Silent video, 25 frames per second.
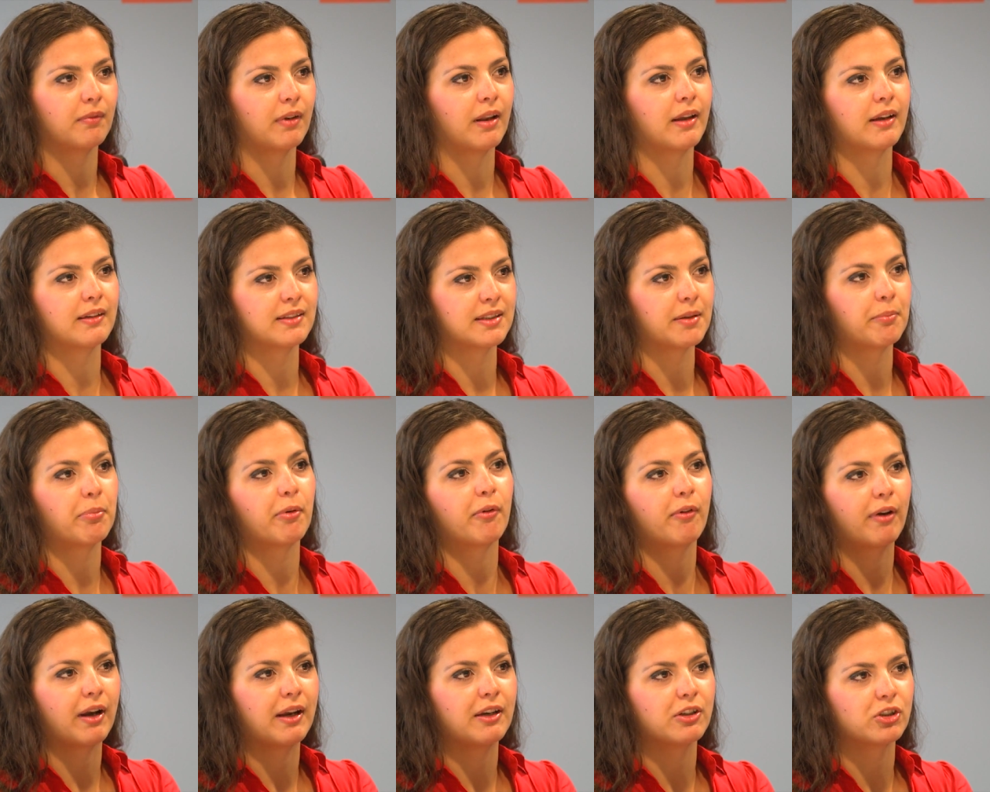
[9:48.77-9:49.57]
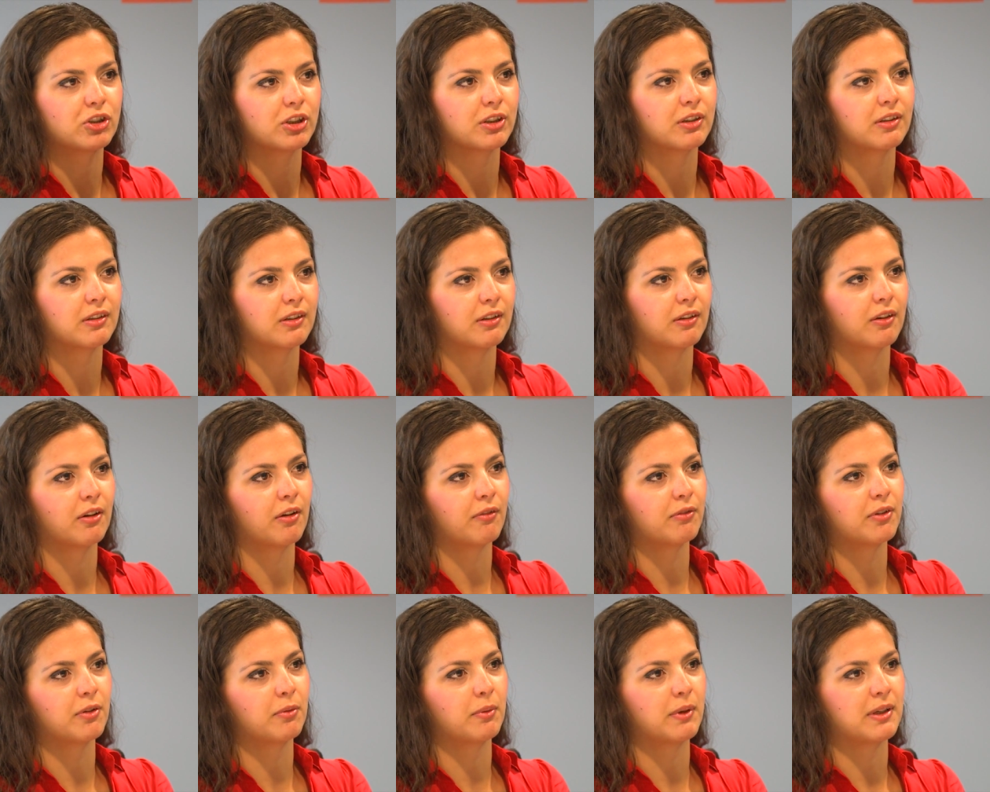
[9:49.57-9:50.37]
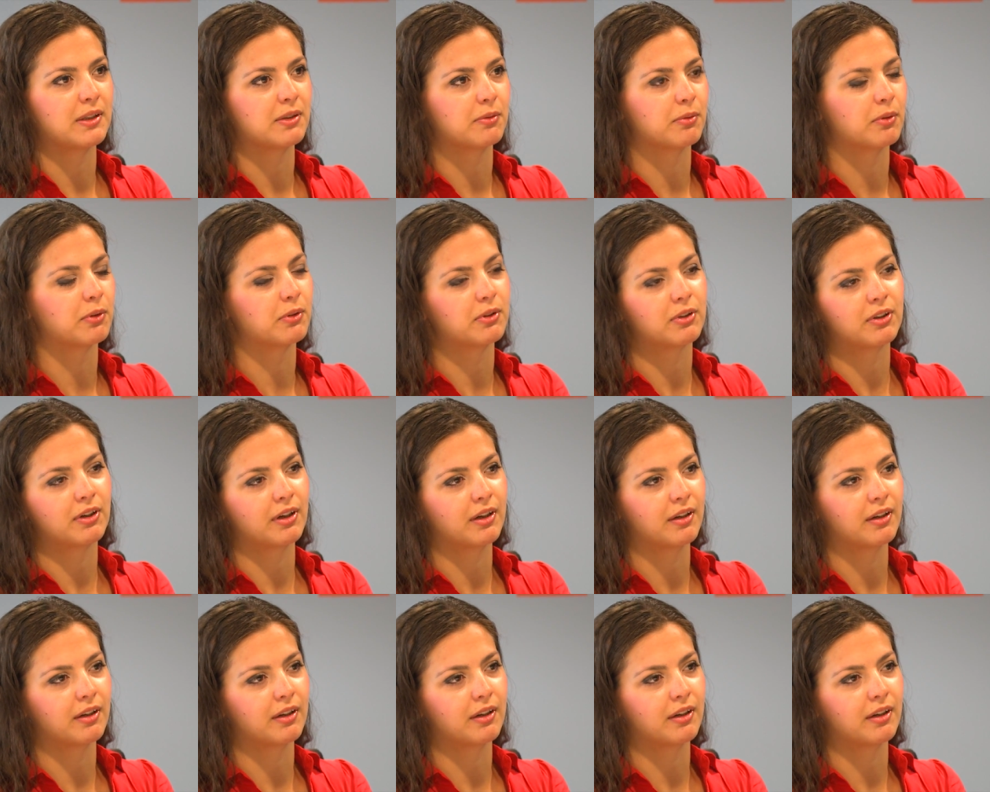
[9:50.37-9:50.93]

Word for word: like separation of the wastewater.